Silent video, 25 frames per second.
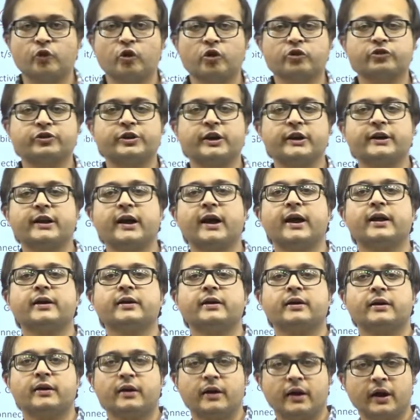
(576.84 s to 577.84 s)
data at
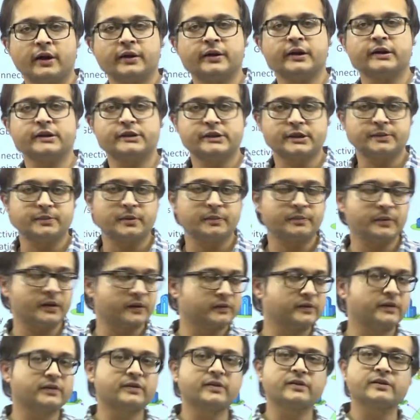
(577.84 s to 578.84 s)
100 Gbps. This
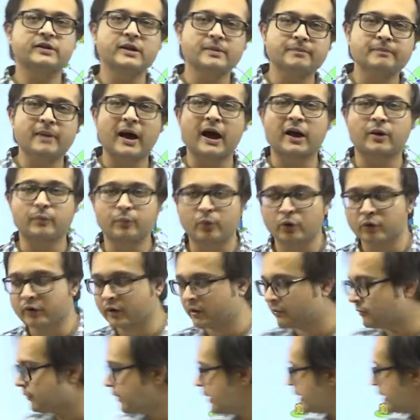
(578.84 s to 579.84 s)
is the backbone, in fact.